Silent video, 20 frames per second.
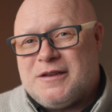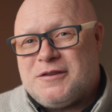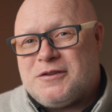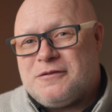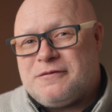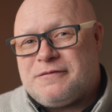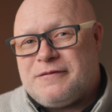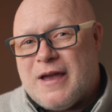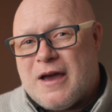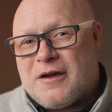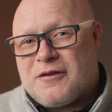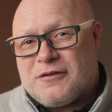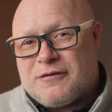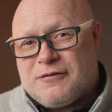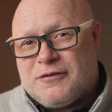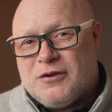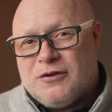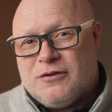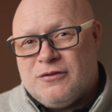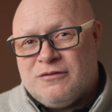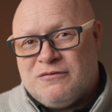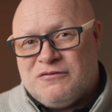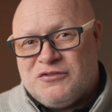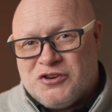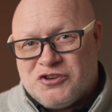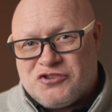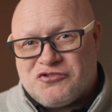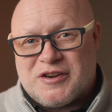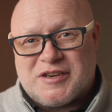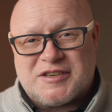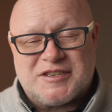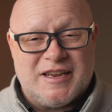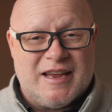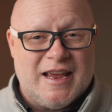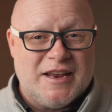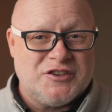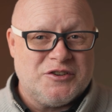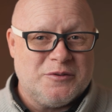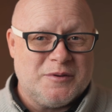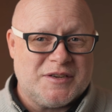you've found a few new tricks to
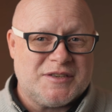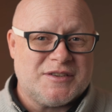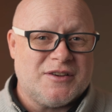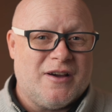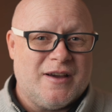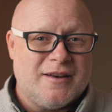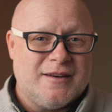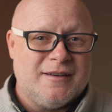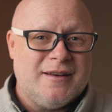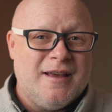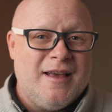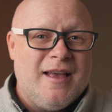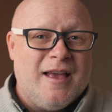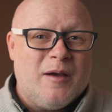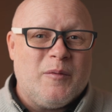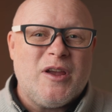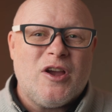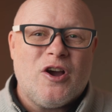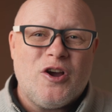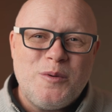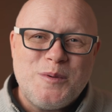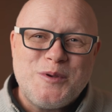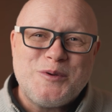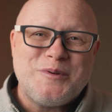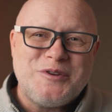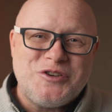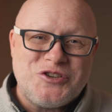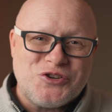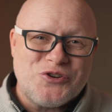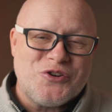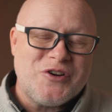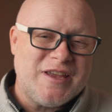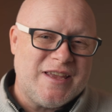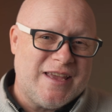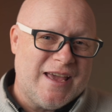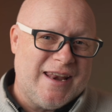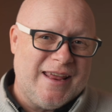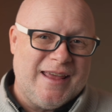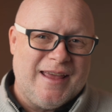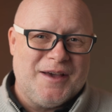get you excited. We hope you enjoy
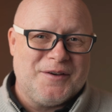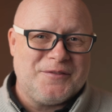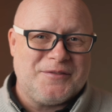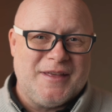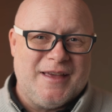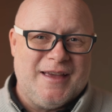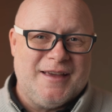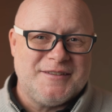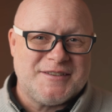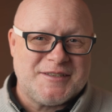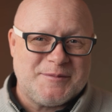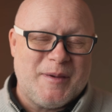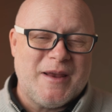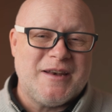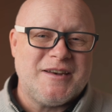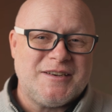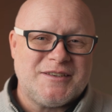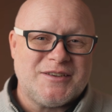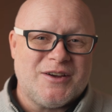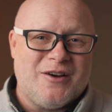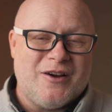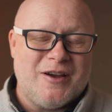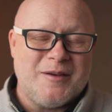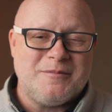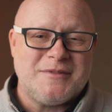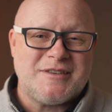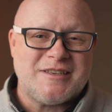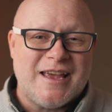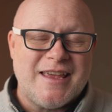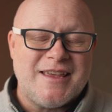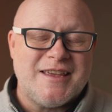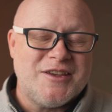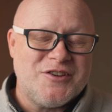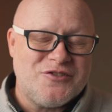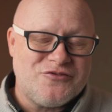getting out there and spending time taking